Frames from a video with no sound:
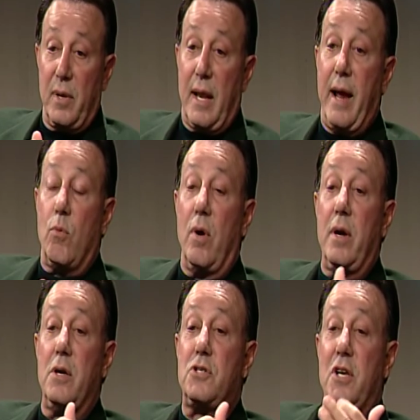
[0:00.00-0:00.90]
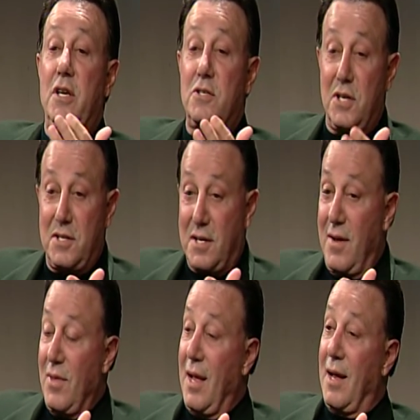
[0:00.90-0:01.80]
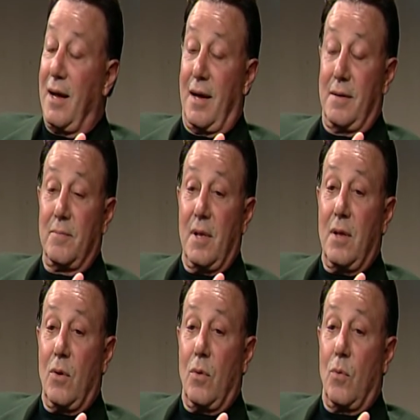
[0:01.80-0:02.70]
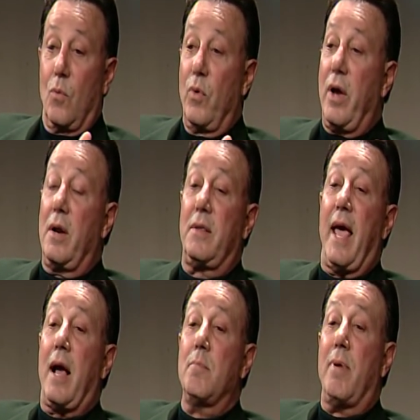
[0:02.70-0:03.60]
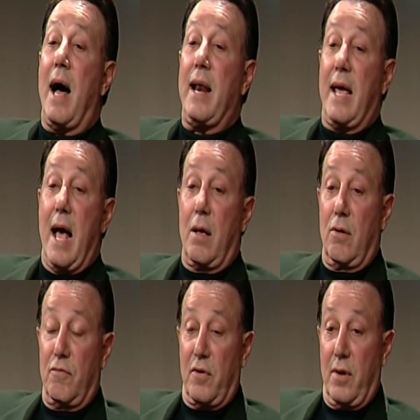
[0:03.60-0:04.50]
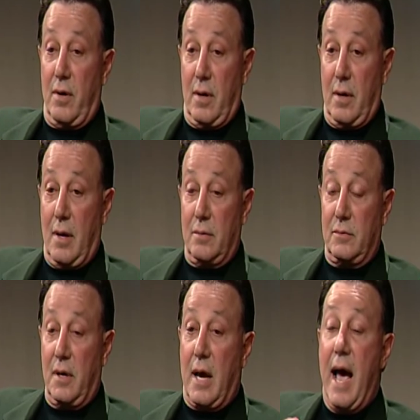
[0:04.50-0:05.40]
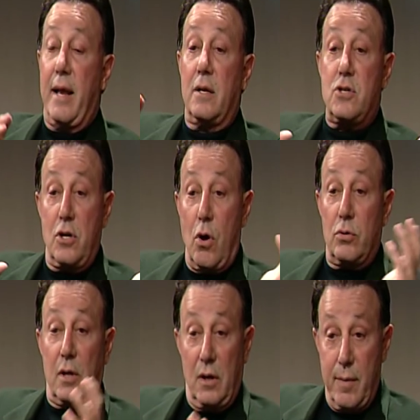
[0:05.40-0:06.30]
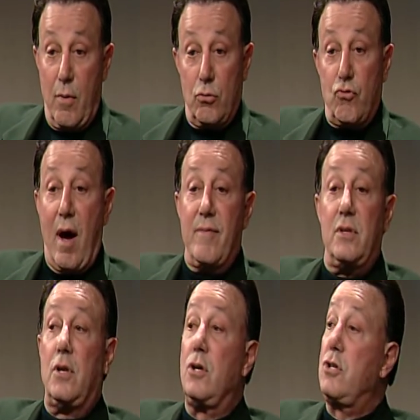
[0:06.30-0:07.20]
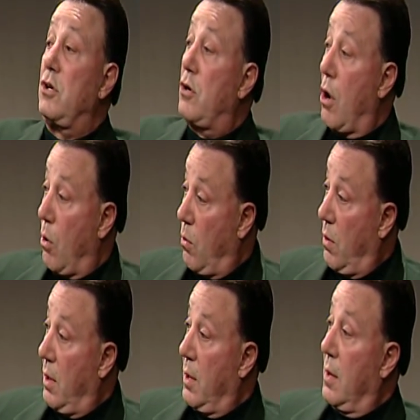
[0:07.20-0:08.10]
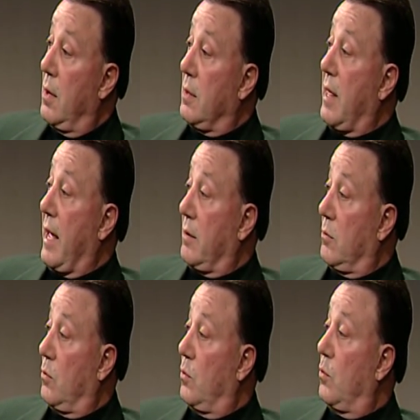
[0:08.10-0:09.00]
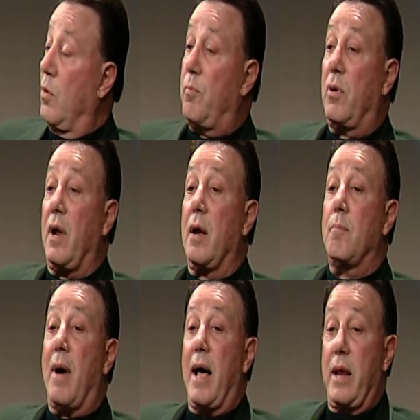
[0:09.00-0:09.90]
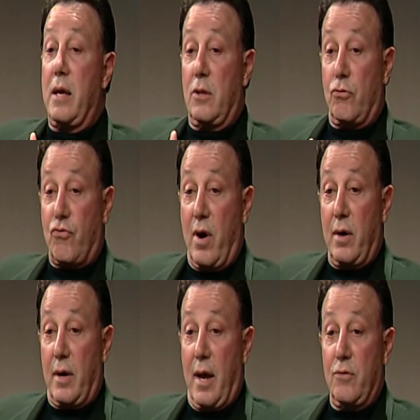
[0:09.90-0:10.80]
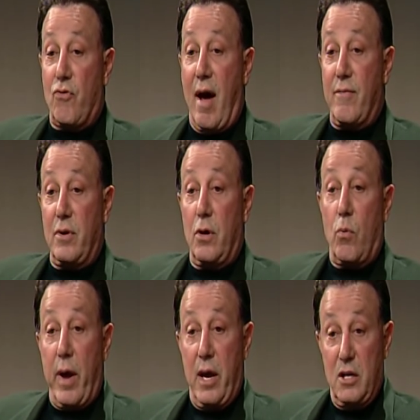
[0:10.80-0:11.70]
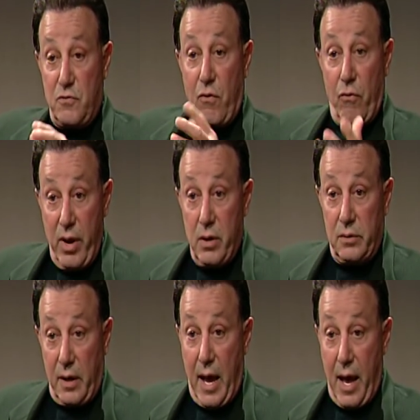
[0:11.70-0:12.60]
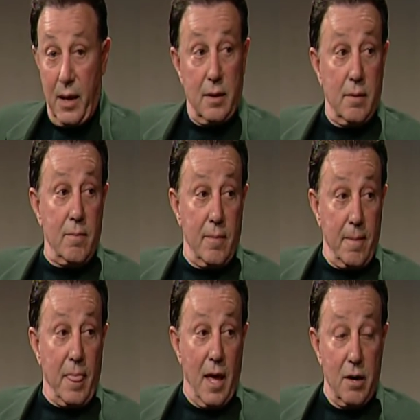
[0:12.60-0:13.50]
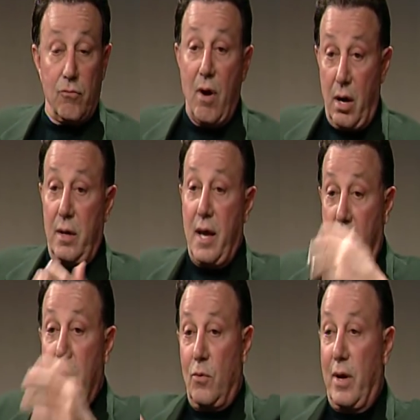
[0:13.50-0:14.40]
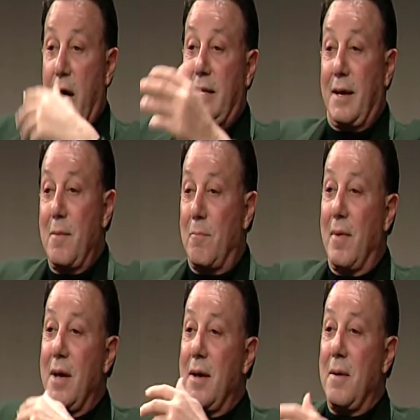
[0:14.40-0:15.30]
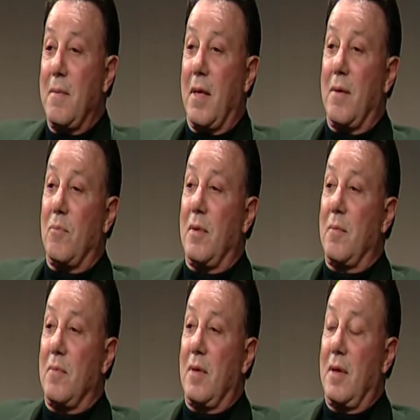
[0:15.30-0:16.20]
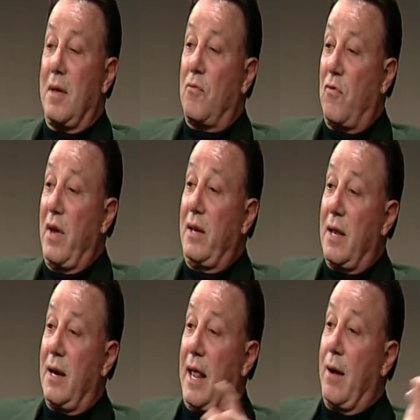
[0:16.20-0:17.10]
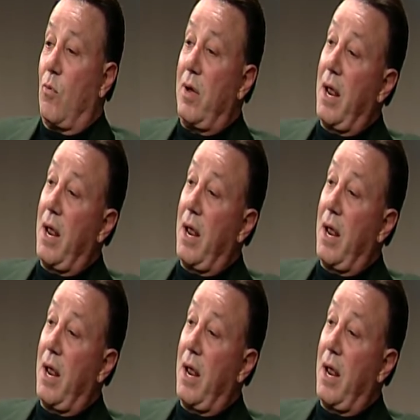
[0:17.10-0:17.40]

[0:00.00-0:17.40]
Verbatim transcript: but like one of the scenes is uh, we're going to take a body out of uh, the guy doesn't know it. The limo driver doesn't know that we're putting a body in the trunk and driving it away. He's for real, the guy. In a rug. In a rug, yeah. We got the. And all you see is the feet sticking out. Feet and like one